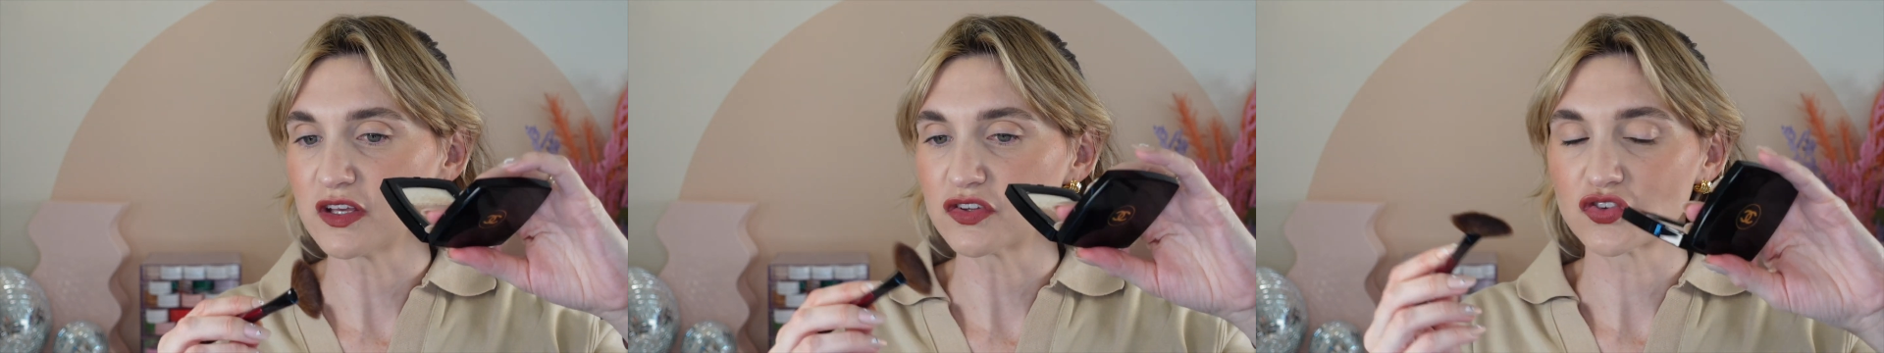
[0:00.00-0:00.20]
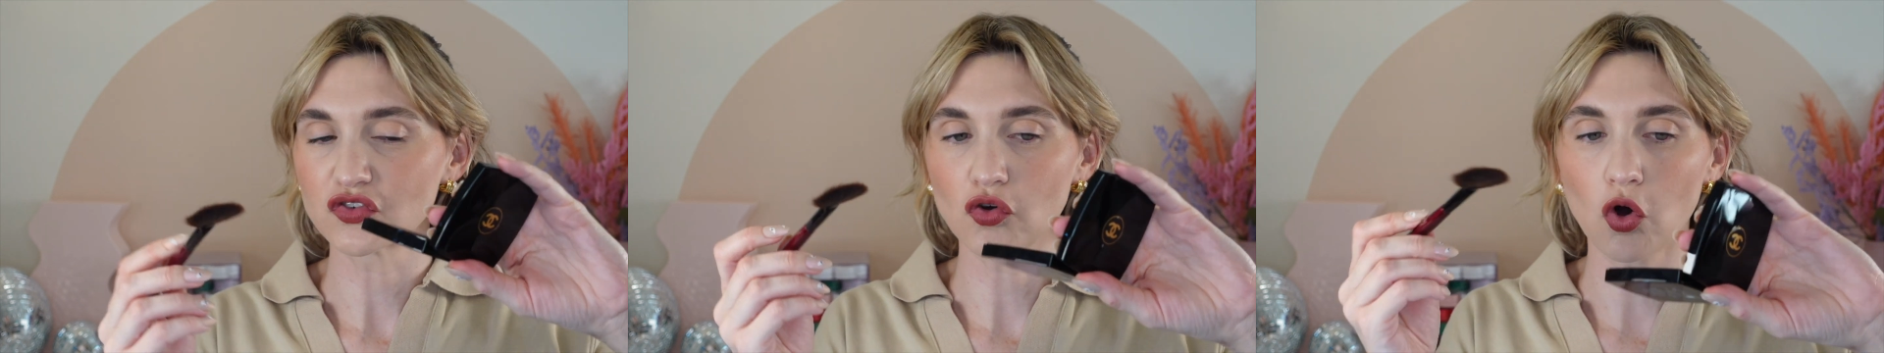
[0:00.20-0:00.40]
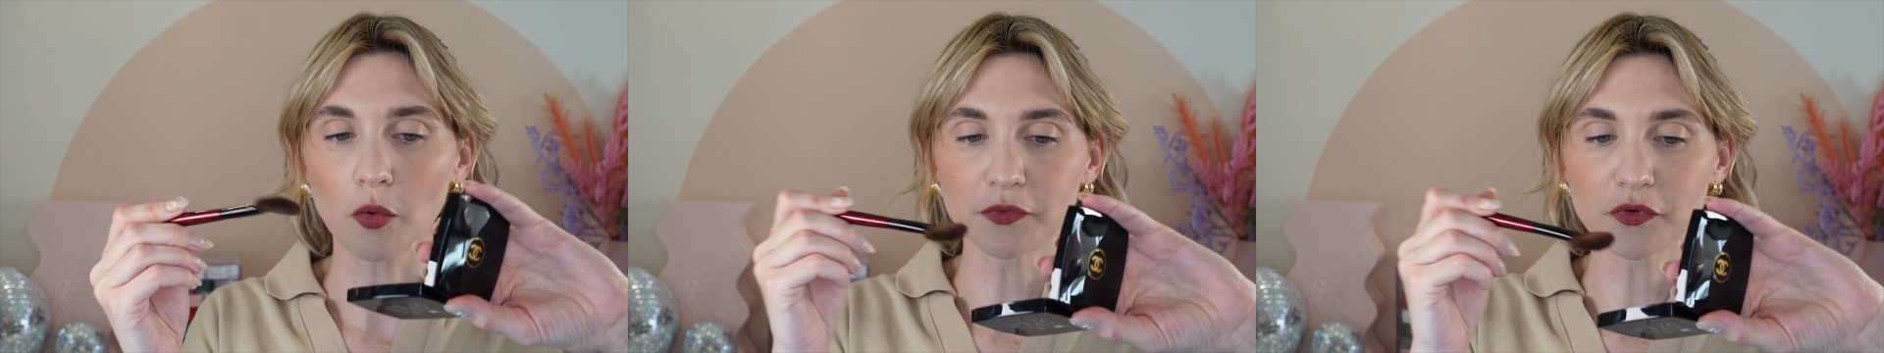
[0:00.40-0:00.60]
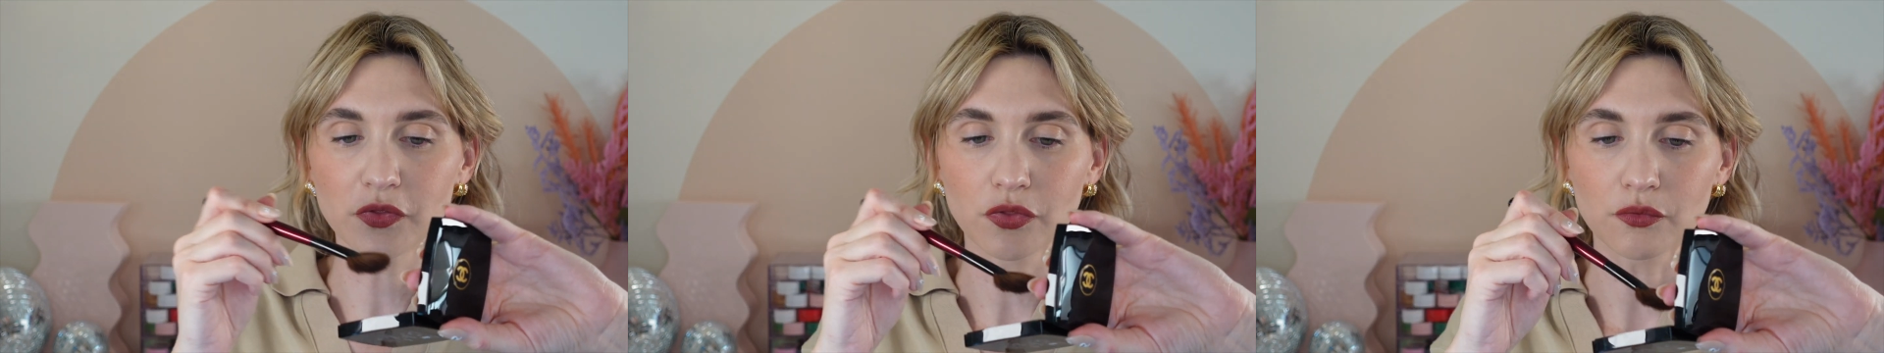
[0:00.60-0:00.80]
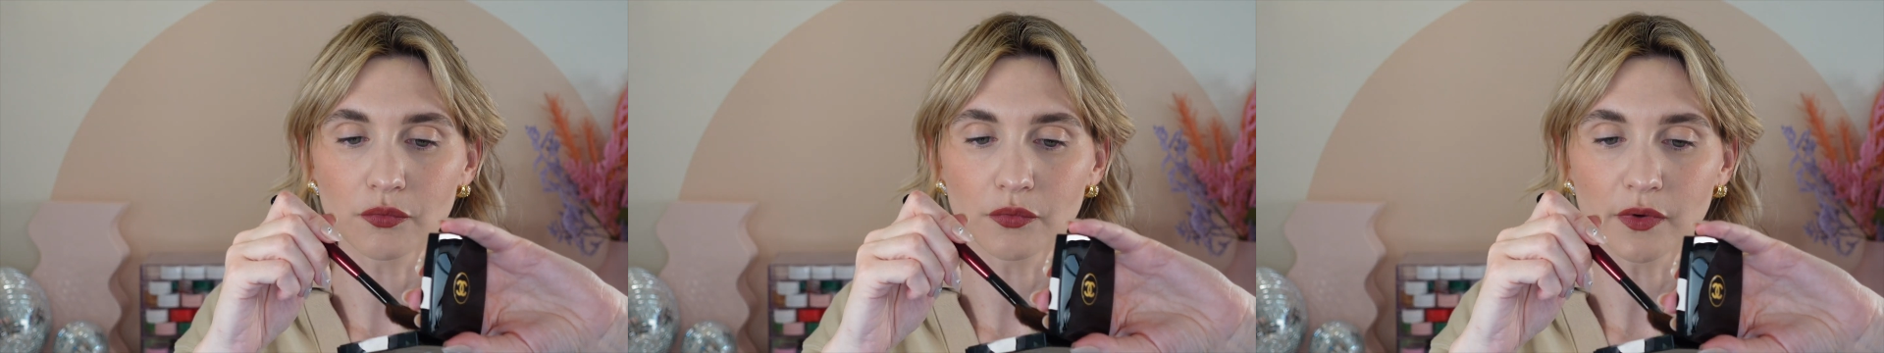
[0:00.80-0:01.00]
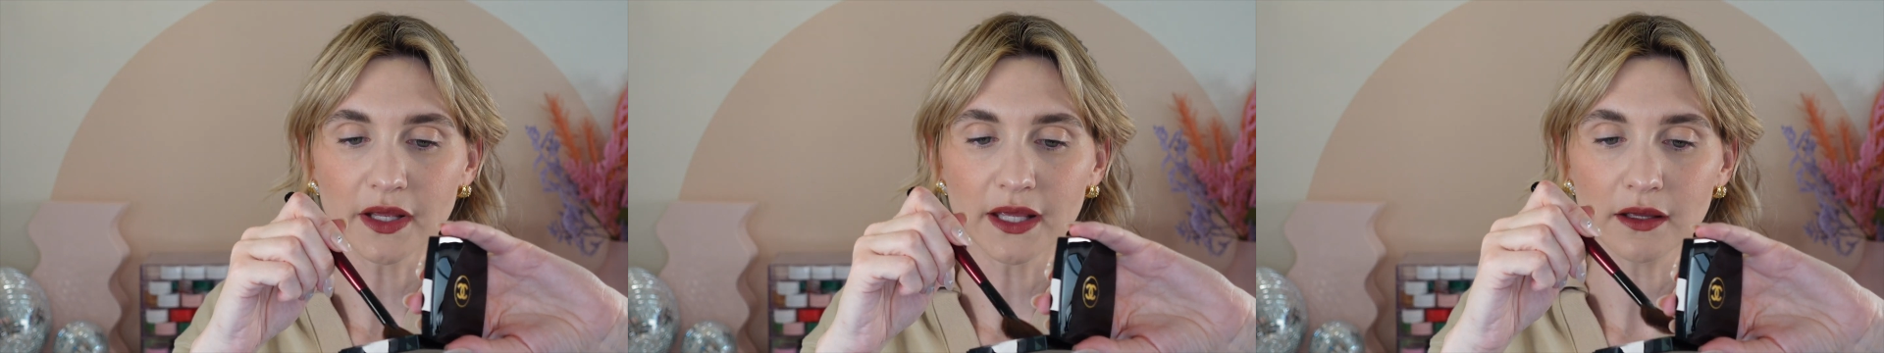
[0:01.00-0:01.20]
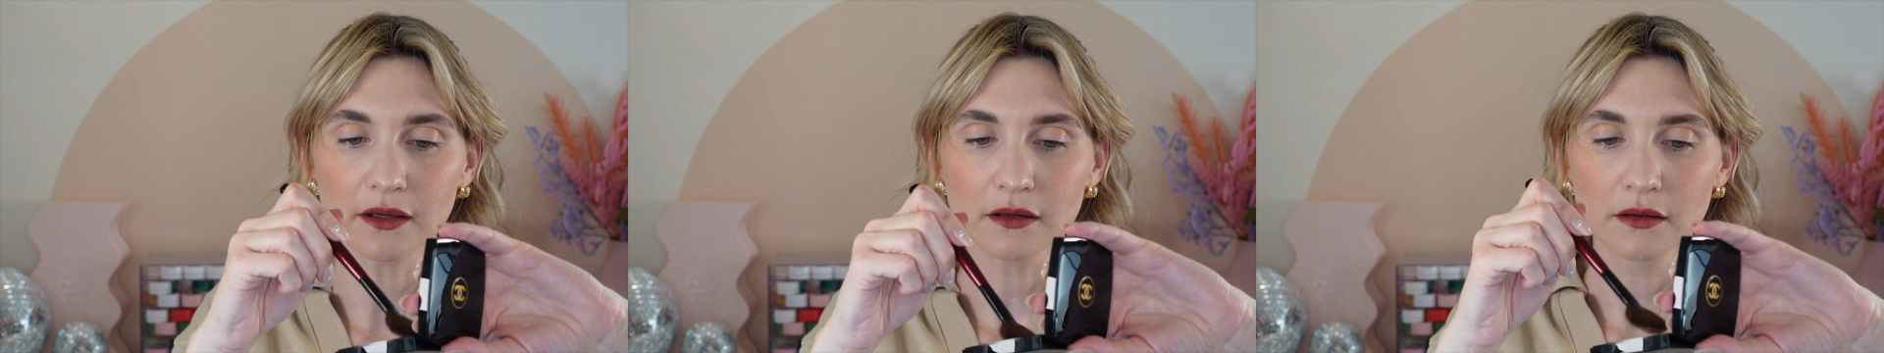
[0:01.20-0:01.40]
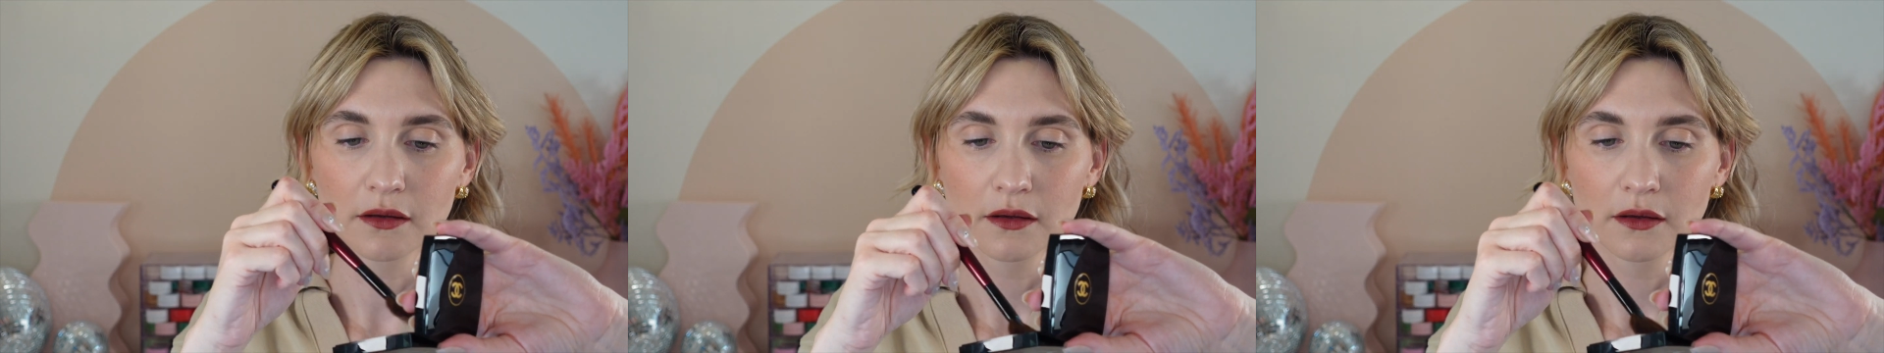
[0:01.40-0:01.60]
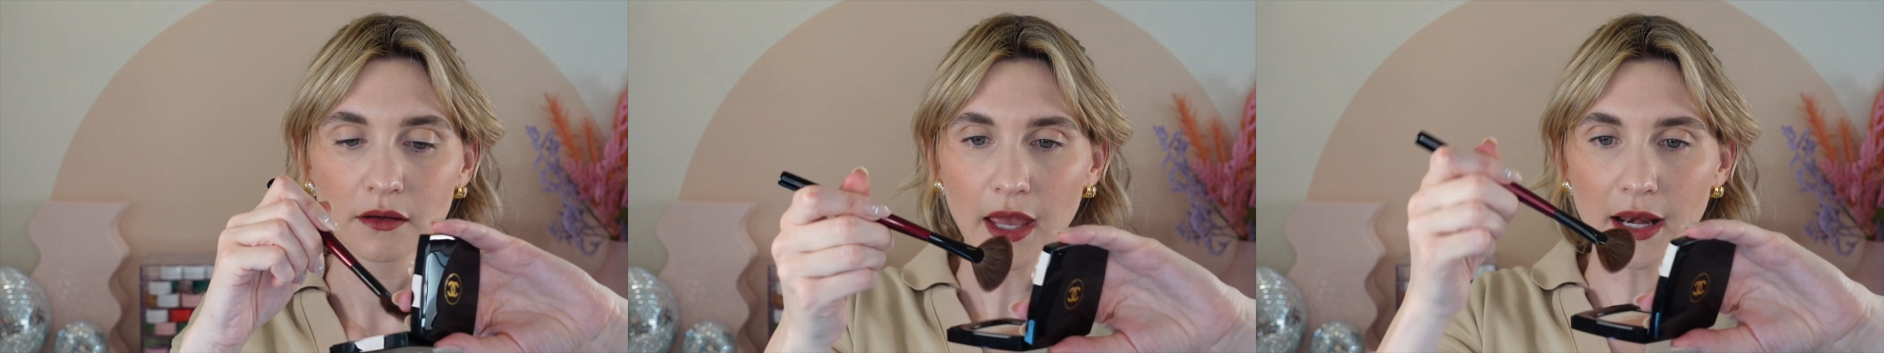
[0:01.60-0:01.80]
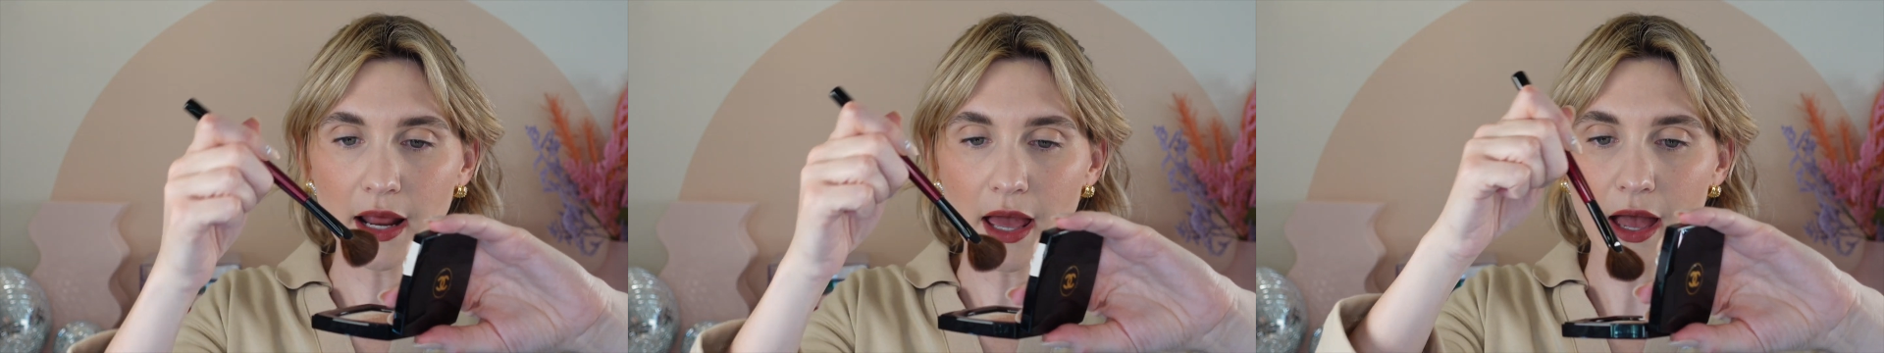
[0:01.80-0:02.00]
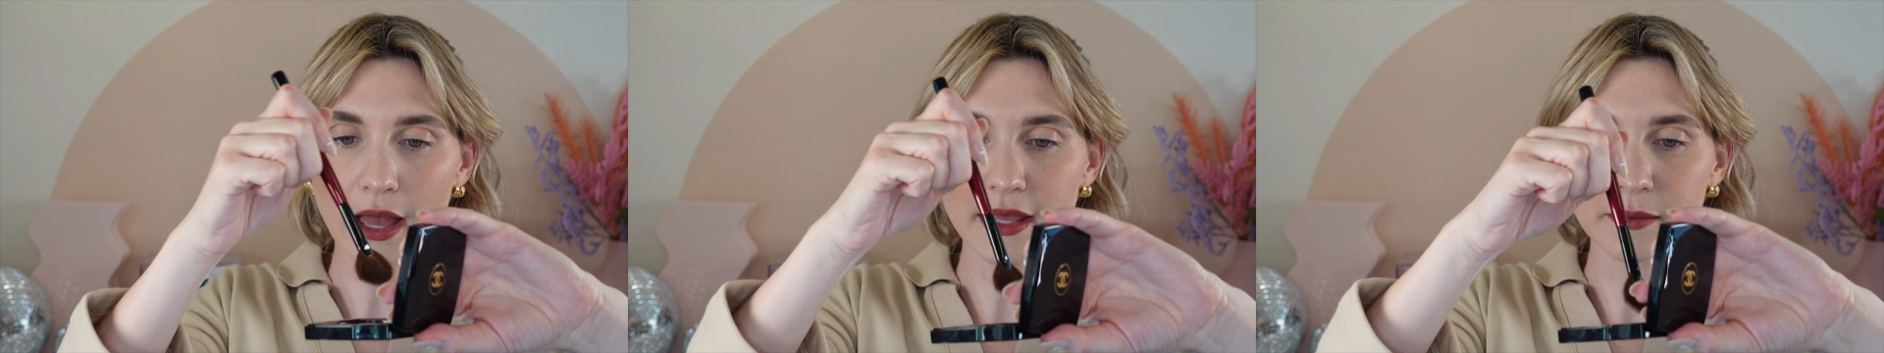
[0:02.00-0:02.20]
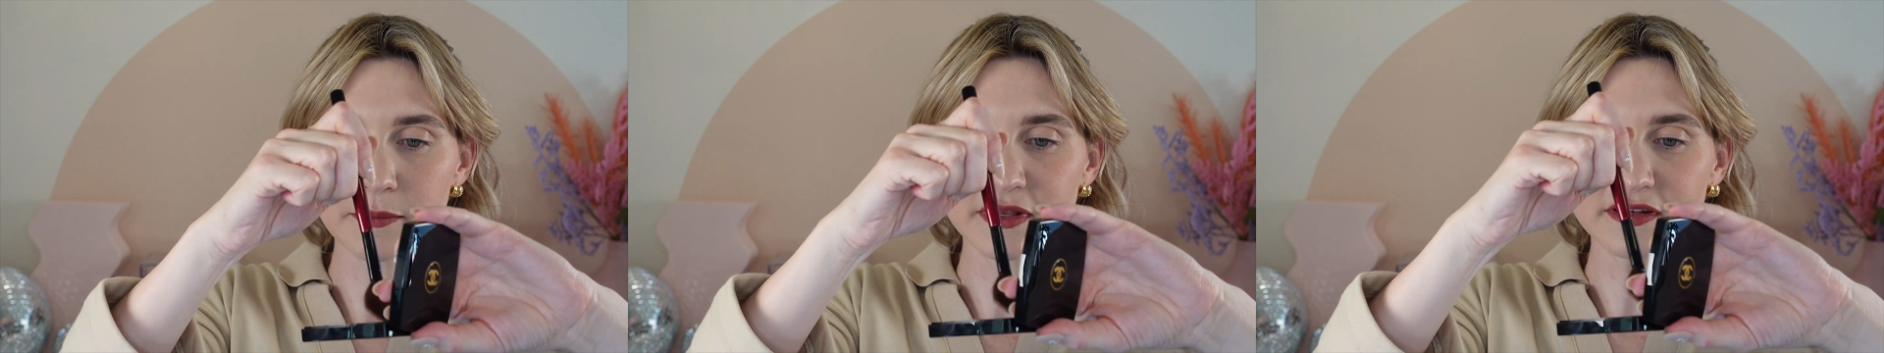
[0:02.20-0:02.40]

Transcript: Sculpt 3, and I am